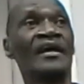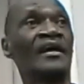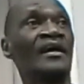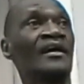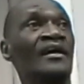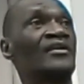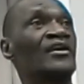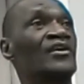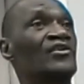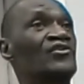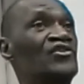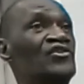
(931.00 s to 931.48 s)

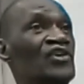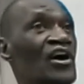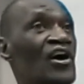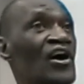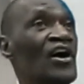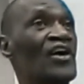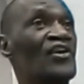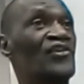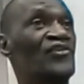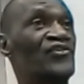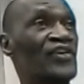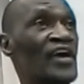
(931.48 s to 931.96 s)
The
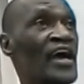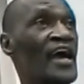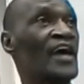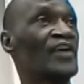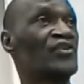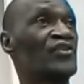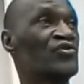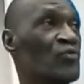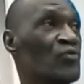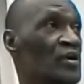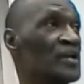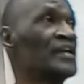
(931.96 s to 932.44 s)
judge said
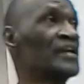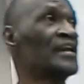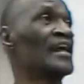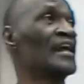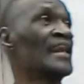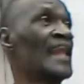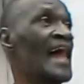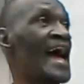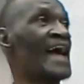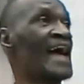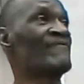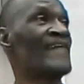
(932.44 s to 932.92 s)
20 to
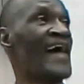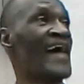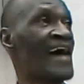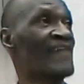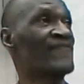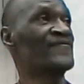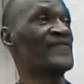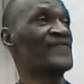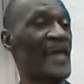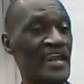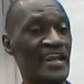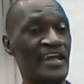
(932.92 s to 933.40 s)
life, I
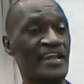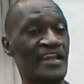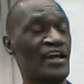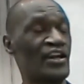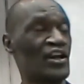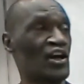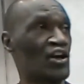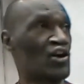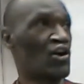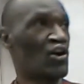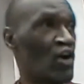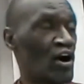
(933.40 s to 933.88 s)
fainted in the
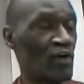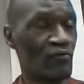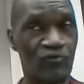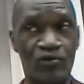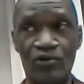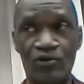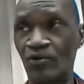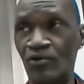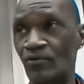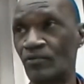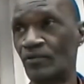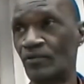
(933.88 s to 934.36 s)
courtroom.